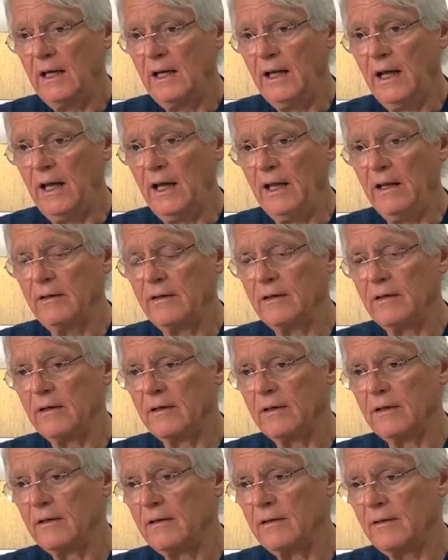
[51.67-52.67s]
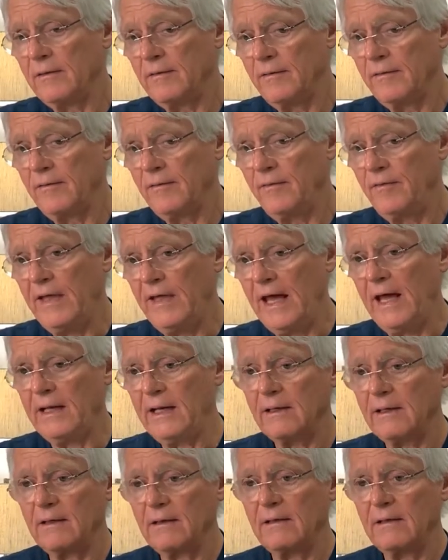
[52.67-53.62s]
And that